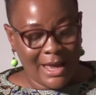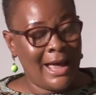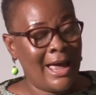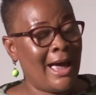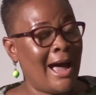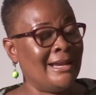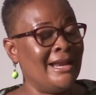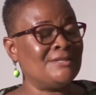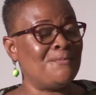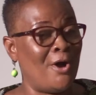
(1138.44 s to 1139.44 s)
At
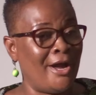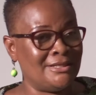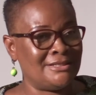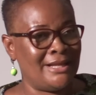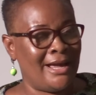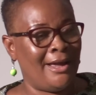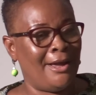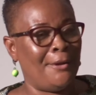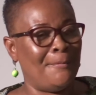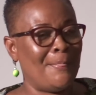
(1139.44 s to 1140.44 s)
this point,
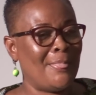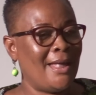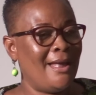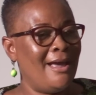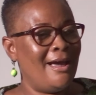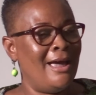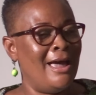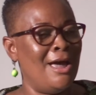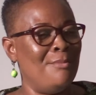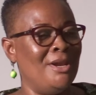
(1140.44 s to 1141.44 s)
the
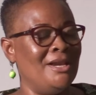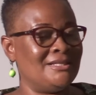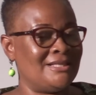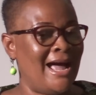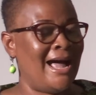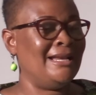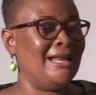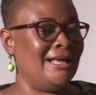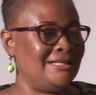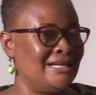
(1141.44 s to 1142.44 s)
minister at
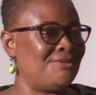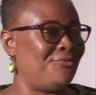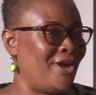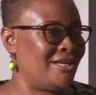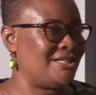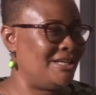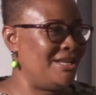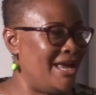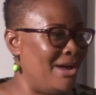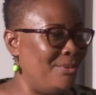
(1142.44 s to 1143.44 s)
the justification
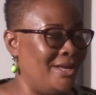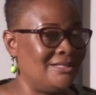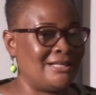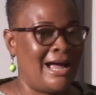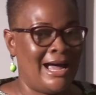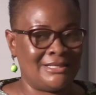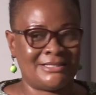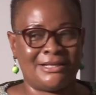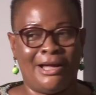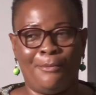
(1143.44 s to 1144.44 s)
hearings
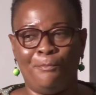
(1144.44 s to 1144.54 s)
asked,